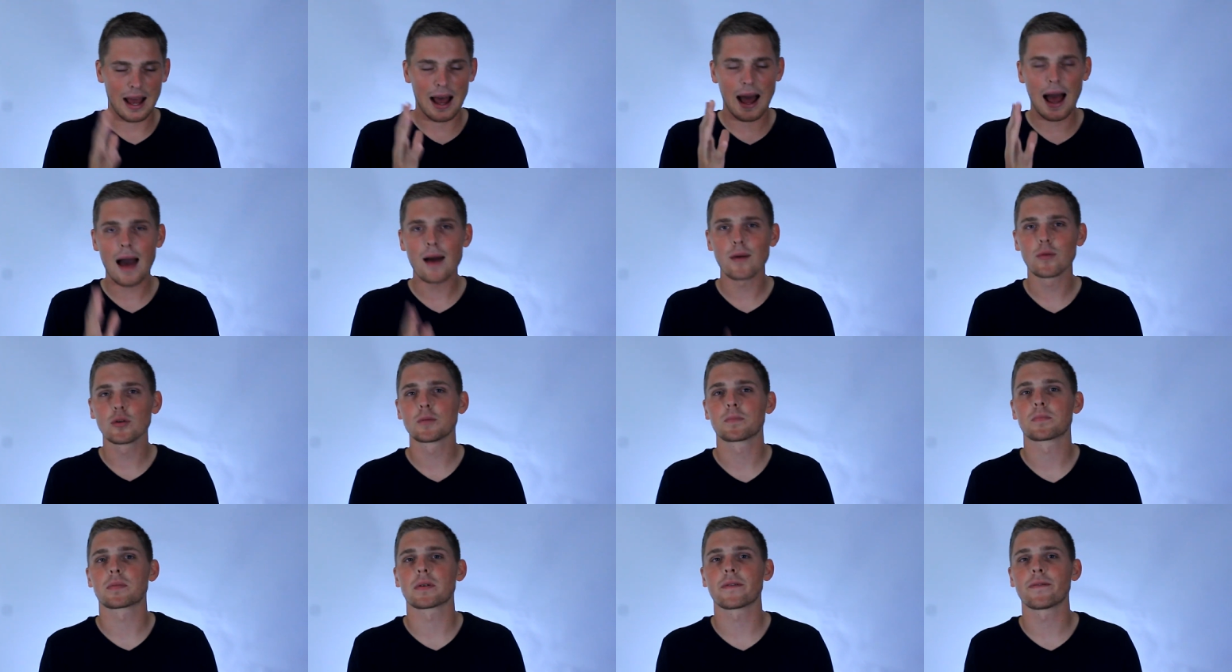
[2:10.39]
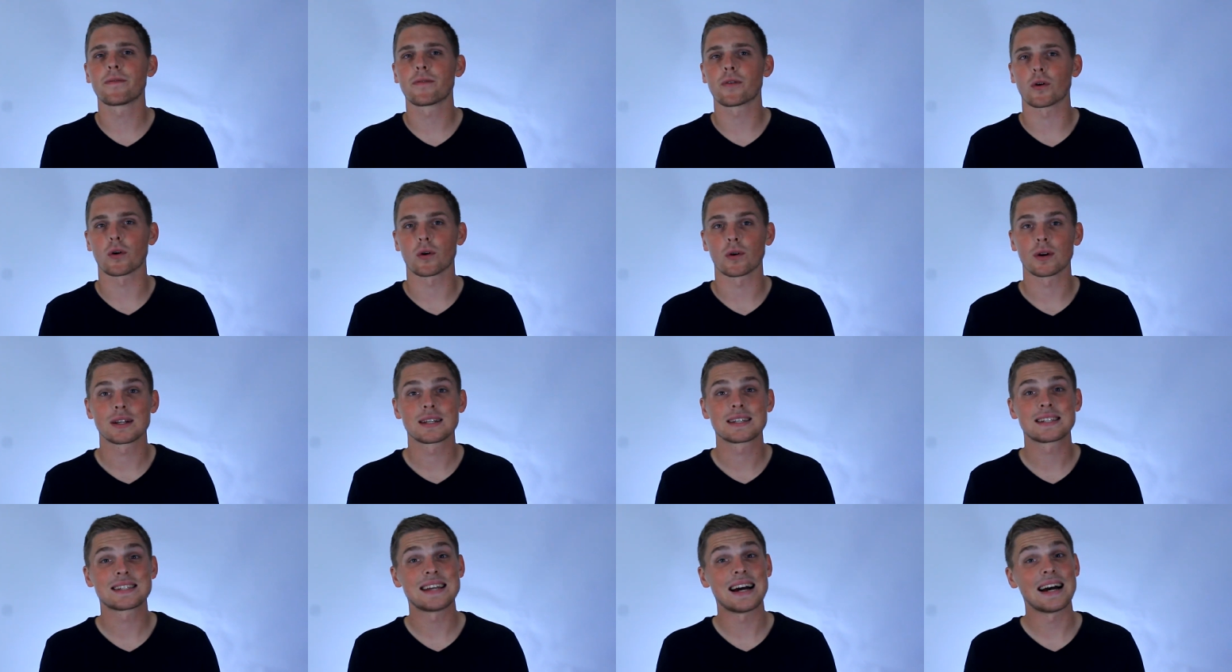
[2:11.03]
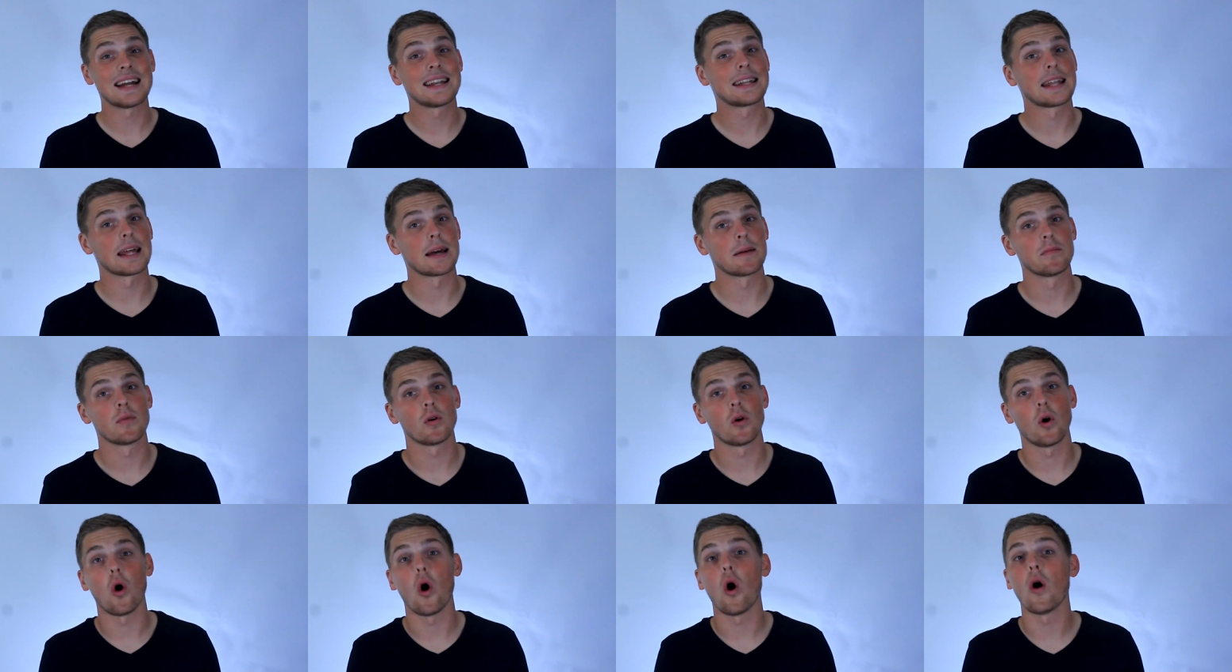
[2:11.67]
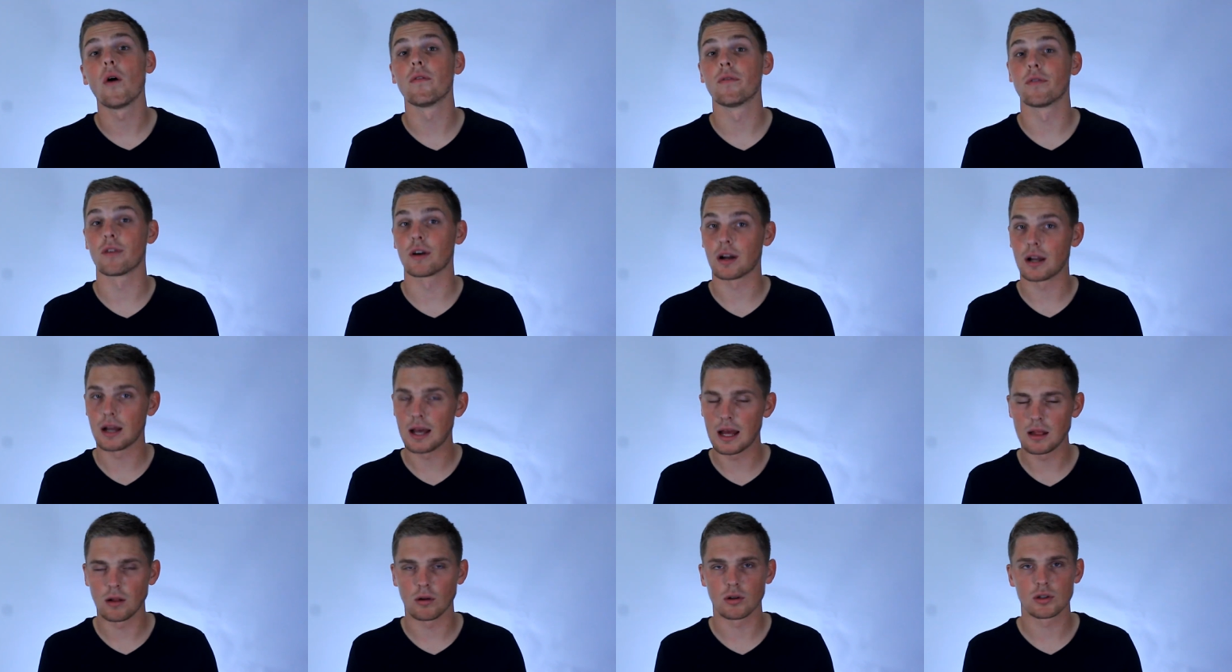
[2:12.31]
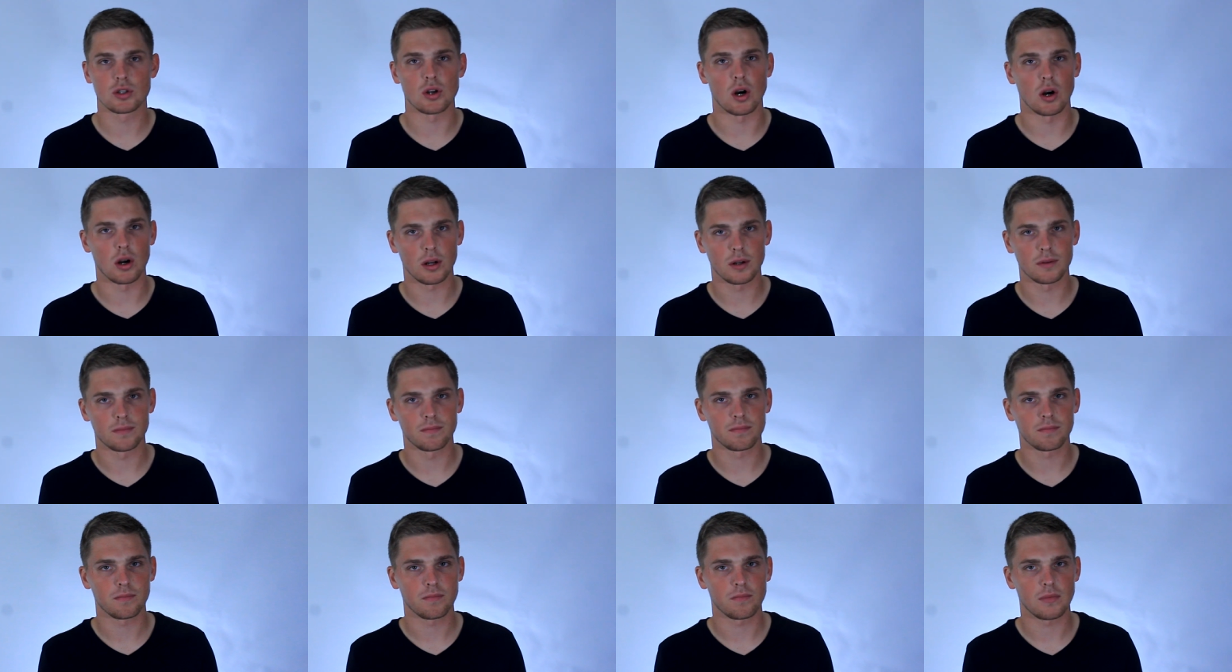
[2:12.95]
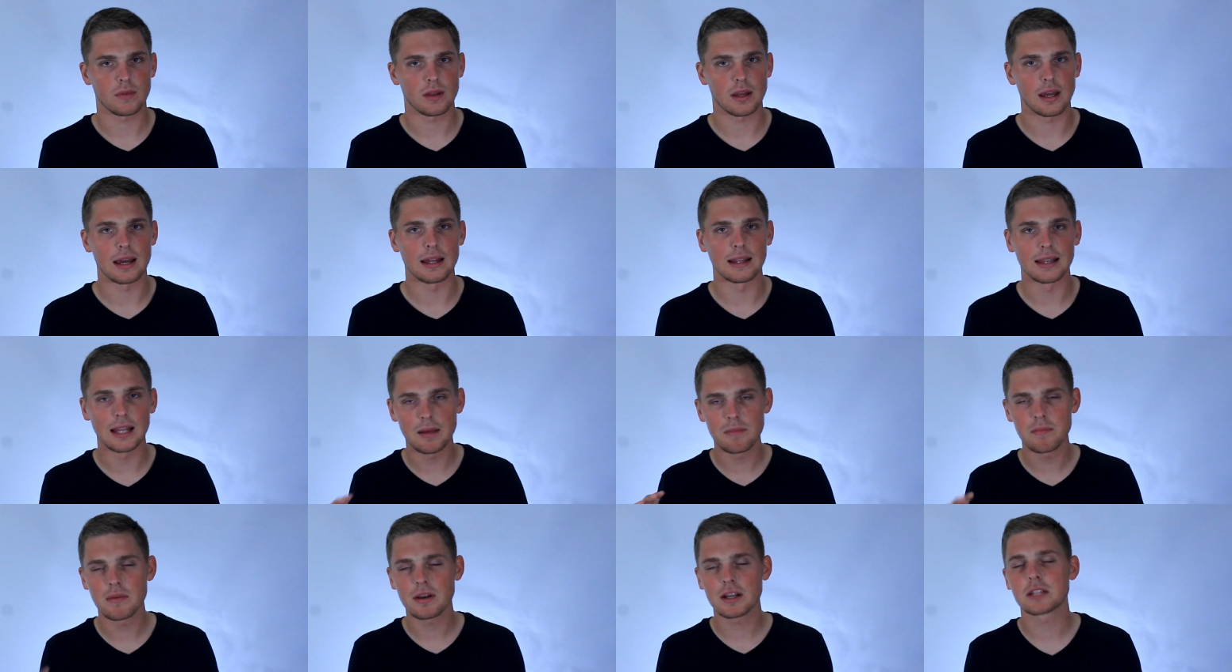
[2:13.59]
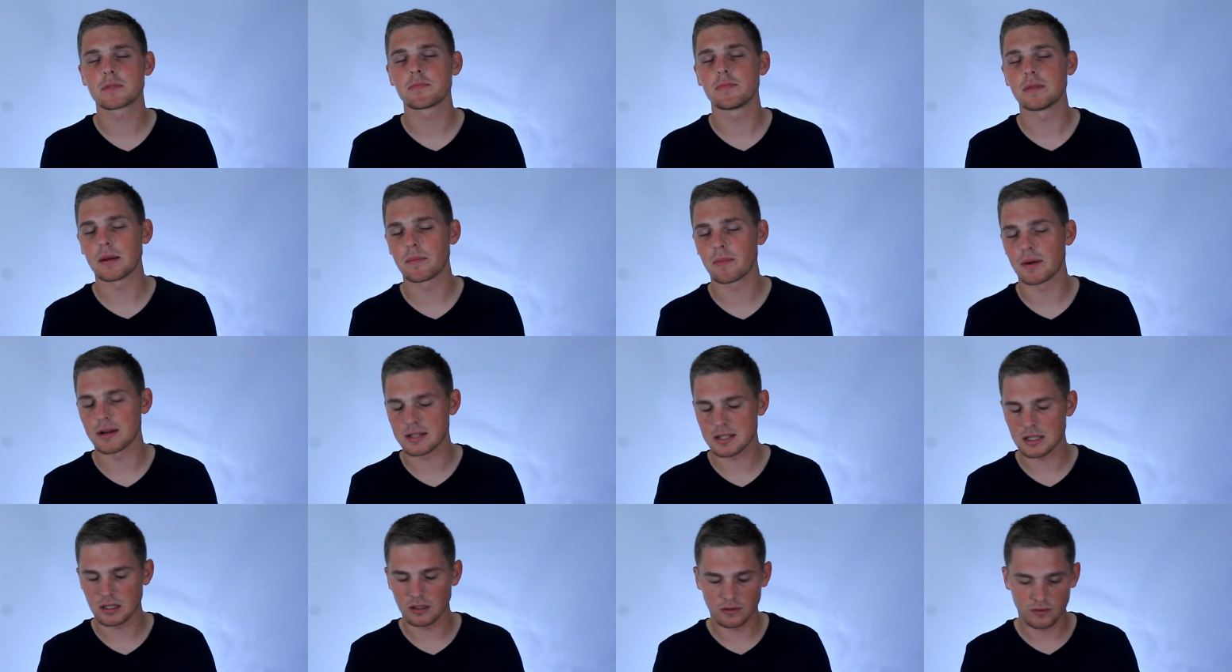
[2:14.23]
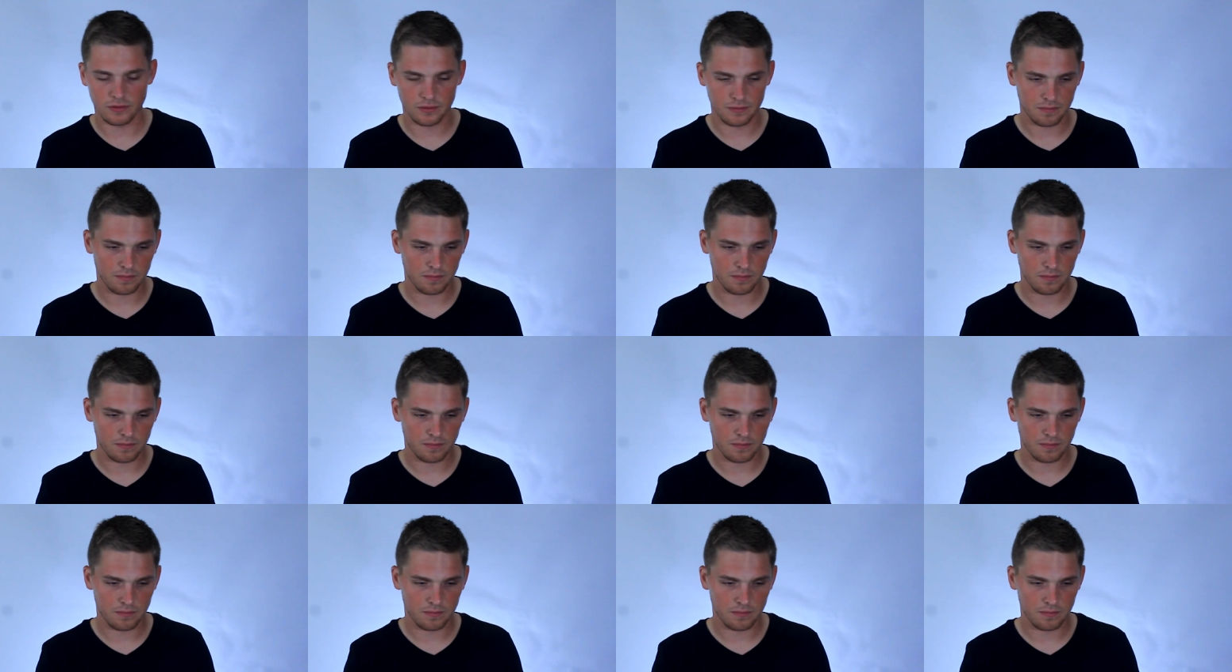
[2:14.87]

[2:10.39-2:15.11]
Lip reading: I would prefer Tandem over HelloTalk. And let me explain myself.